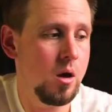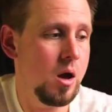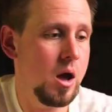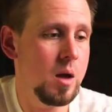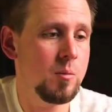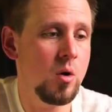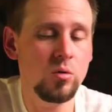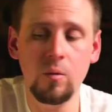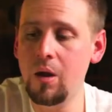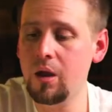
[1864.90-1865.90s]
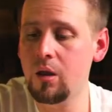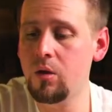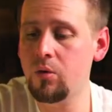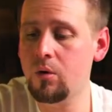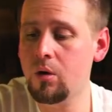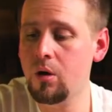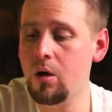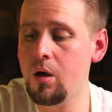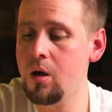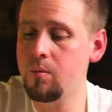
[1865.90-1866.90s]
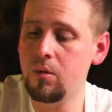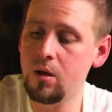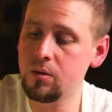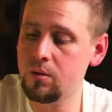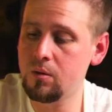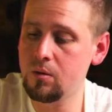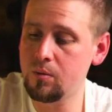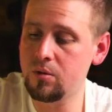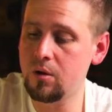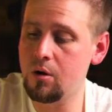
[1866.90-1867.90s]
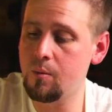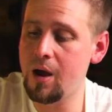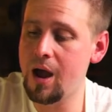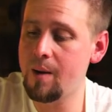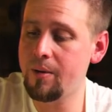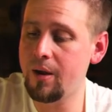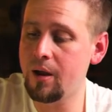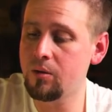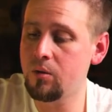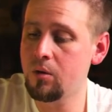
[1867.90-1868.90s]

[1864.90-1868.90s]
I am going to make another comment. Let me see here on my iPad.